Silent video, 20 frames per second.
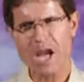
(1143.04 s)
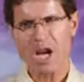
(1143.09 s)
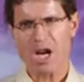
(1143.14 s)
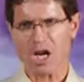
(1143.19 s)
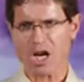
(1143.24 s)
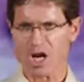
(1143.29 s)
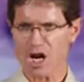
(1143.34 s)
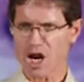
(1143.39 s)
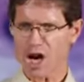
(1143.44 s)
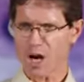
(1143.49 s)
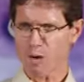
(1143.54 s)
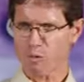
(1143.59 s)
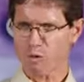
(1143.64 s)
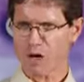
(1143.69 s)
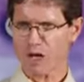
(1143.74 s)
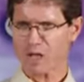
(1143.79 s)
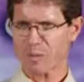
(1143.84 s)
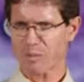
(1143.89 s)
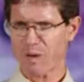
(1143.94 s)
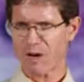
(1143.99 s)
God
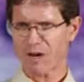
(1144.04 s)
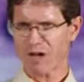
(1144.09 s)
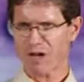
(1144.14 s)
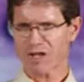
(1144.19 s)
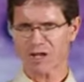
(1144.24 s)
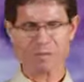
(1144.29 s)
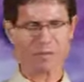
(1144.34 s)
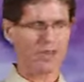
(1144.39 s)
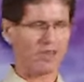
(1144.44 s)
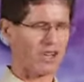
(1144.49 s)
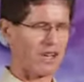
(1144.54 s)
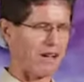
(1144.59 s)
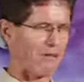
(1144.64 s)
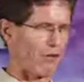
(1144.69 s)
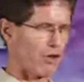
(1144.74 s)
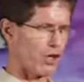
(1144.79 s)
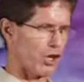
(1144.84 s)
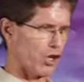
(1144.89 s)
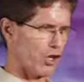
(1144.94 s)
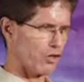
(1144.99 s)
works miracles, but the
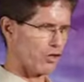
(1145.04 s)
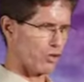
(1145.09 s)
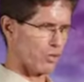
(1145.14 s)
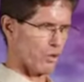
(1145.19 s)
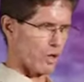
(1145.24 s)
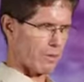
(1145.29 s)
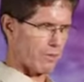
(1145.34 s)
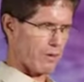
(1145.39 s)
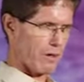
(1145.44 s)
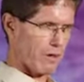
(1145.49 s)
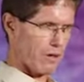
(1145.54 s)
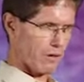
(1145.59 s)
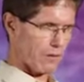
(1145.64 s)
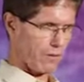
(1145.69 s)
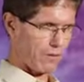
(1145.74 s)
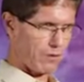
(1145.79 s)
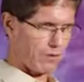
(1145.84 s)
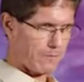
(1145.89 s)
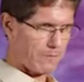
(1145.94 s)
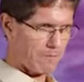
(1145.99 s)
devil can also work
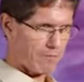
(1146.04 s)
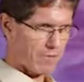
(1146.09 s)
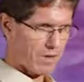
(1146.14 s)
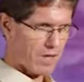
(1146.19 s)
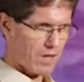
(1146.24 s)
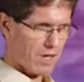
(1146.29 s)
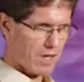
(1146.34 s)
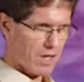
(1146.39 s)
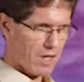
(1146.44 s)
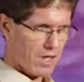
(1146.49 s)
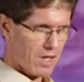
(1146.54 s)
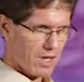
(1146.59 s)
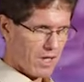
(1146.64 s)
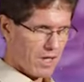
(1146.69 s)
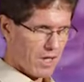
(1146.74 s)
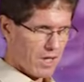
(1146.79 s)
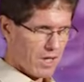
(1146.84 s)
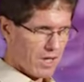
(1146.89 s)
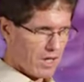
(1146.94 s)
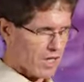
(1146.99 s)
miracles.
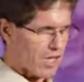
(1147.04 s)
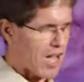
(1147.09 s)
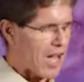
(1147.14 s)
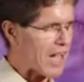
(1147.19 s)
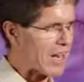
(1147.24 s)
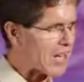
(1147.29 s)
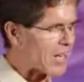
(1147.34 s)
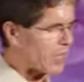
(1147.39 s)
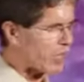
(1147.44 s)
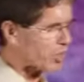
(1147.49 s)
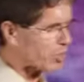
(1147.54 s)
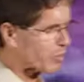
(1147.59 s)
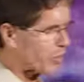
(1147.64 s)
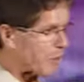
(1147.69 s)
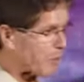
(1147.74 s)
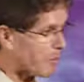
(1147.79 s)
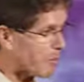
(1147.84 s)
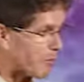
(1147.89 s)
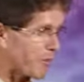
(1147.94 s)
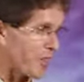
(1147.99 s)
God heals
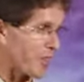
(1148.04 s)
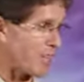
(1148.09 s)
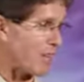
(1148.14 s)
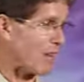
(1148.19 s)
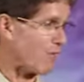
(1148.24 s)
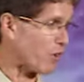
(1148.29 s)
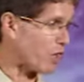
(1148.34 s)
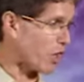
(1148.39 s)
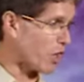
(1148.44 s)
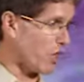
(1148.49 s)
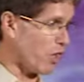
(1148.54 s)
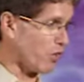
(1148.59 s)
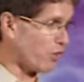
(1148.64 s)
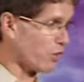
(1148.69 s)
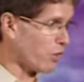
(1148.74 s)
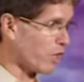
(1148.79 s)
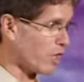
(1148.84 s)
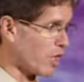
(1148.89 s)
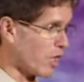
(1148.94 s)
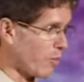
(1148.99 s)
people, but the devil can
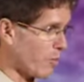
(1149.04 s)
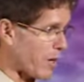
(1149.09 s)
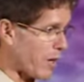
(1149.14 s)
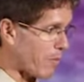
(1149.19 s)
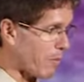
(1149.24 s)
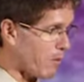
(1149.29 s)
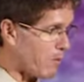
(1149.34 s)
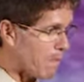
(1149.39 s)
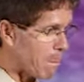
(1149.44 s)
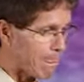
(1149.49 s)
also heal people.